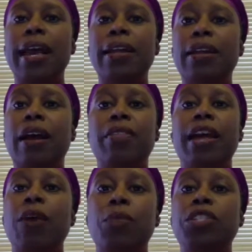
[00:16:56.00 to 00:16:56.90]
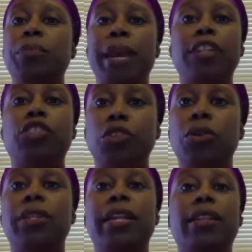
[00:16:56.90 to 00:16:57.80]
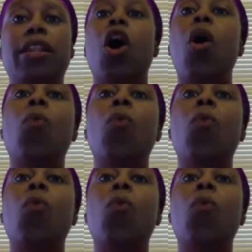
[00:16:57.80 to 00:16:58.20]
and that was to make sure that the